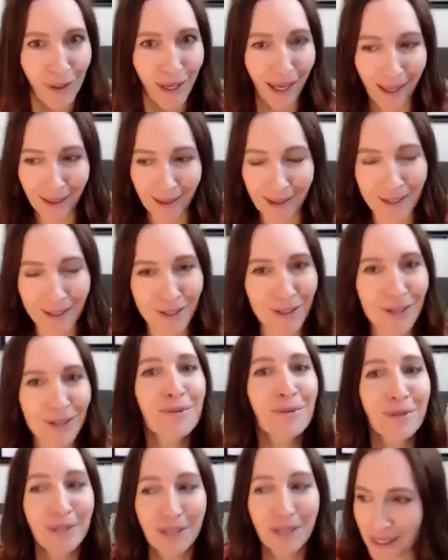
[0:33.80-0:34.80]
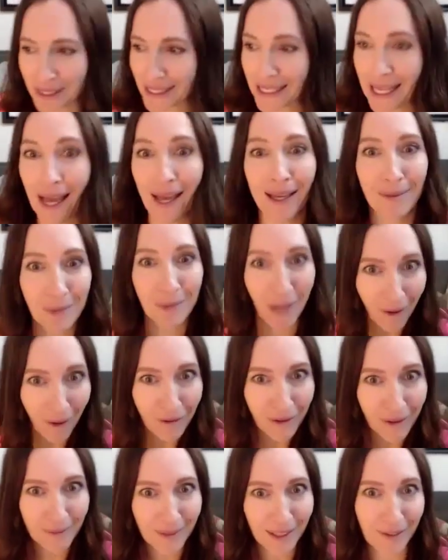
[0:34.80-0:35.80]
UK listeners will notice I am not
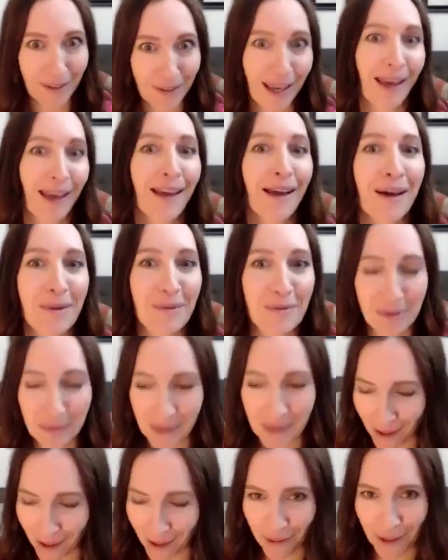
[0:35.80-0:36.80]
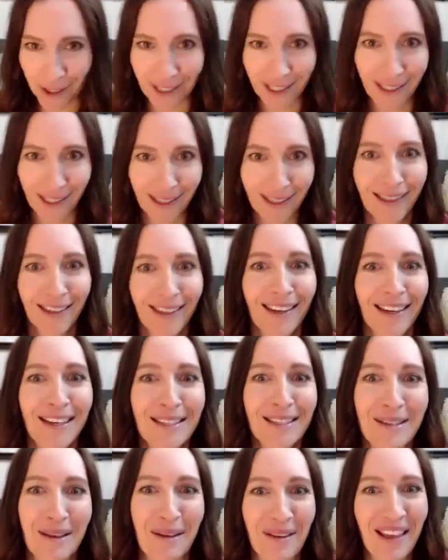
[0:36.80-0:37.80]
from the UK. I'm from California.
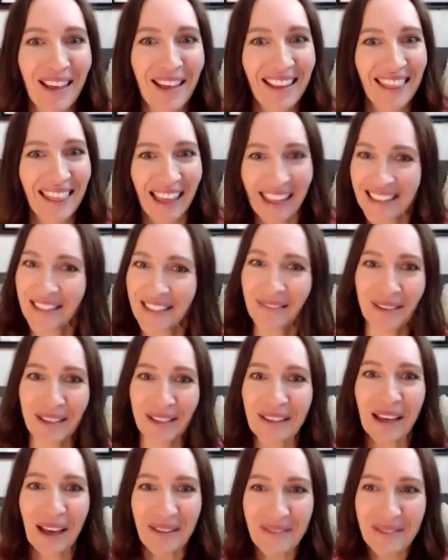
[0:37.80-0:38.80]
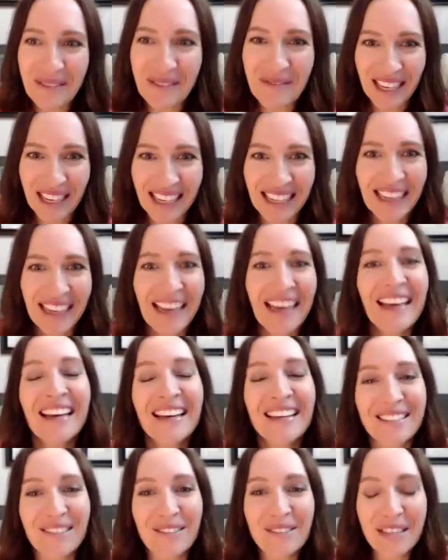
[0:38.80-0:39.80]
So that's what you'll get from me.
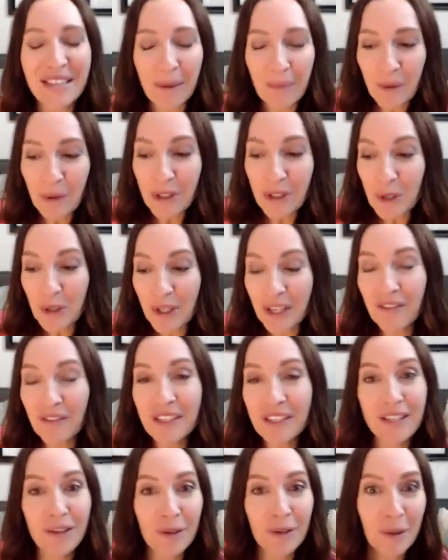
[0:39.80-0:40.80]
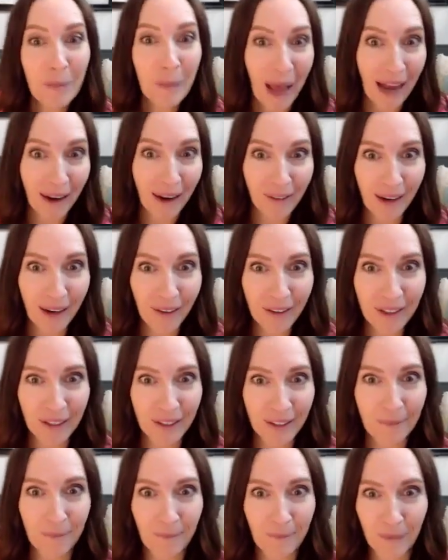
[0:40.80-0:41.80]
So Gemma, would you give us a little background
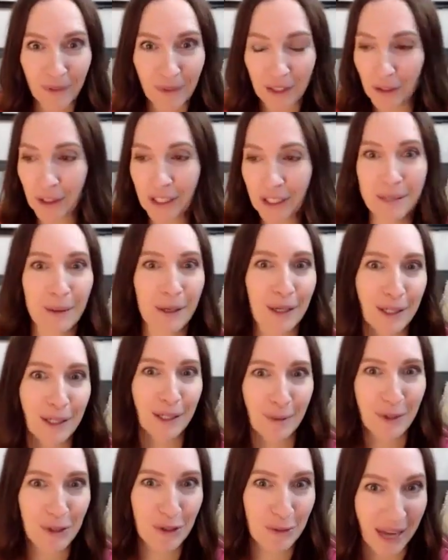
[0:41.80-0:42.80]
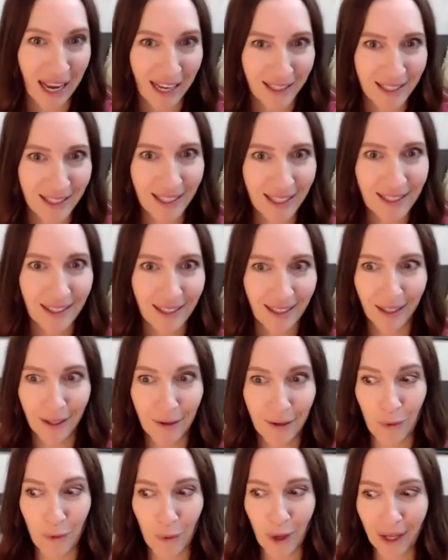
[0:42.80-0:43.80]
on your experience with gymnastics and kind
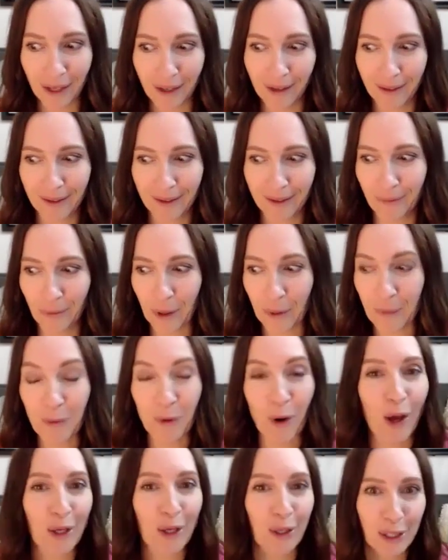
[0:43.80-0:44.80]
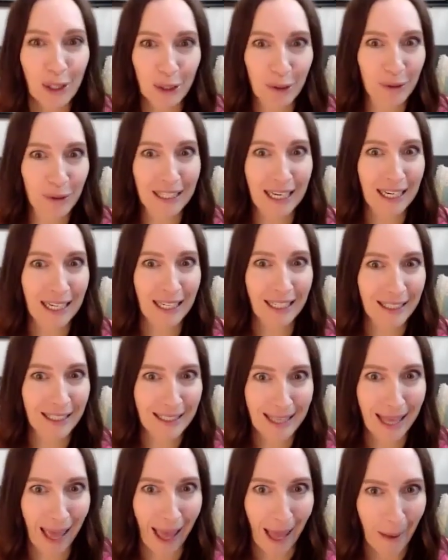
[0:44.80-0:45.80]
of what brought you to creating
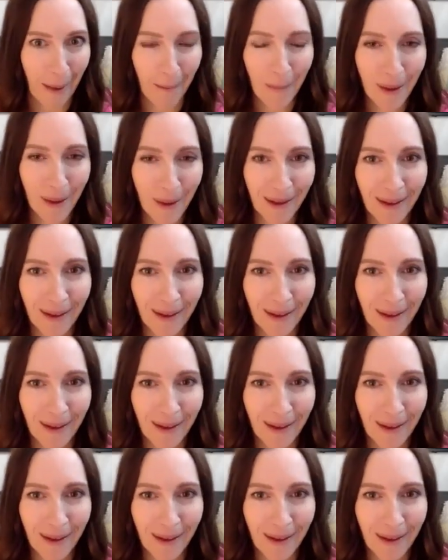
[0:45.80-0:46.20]
this game?